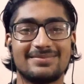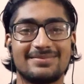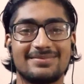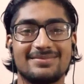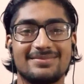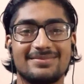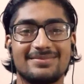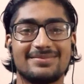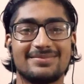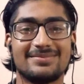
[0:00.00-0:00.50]

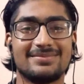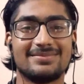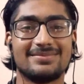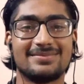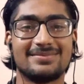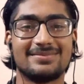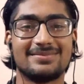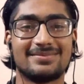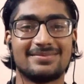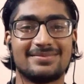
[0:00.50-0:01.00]

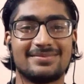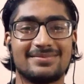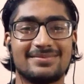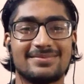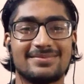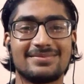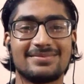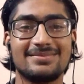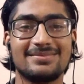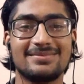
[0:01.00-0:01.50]

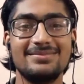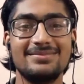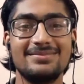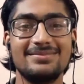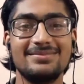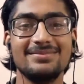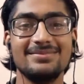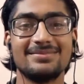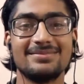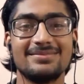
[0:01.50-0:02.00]

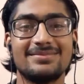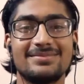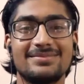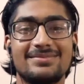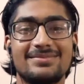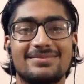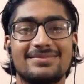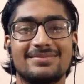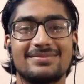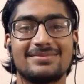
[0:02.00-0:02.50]

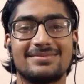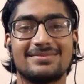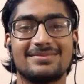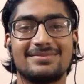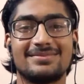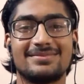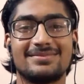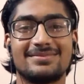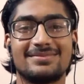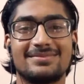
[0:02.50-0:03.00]

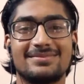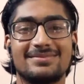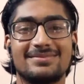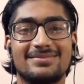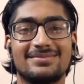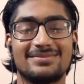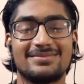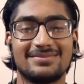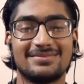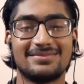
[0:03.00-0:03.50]

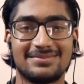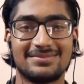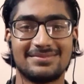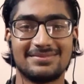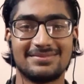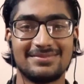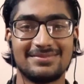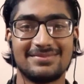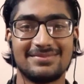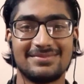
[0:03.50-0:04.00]

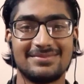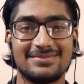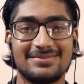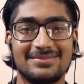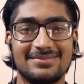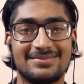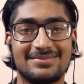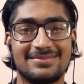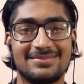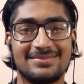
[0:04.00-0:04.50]

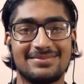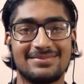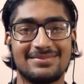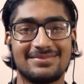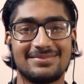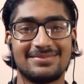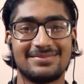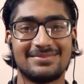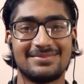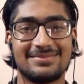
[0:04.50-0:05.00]

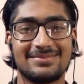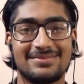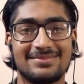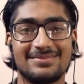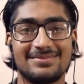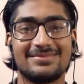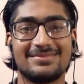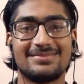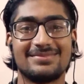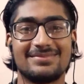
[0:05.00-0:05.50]

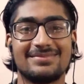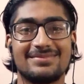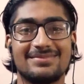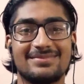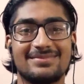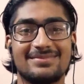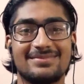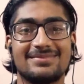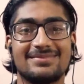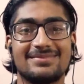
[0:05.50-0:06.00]

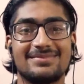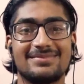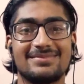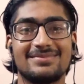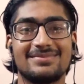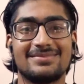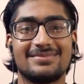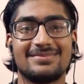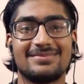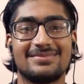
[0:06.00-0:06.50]

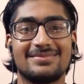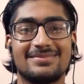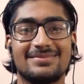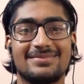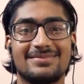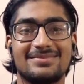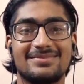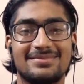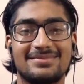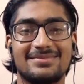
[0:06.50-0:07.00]

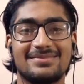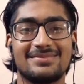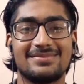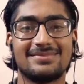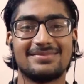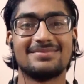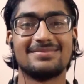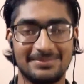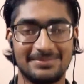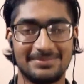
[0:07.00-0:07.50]

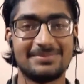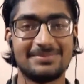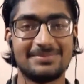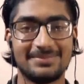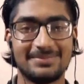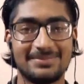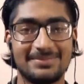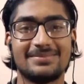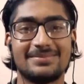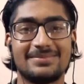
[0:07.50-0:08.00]
This person isn't speaking.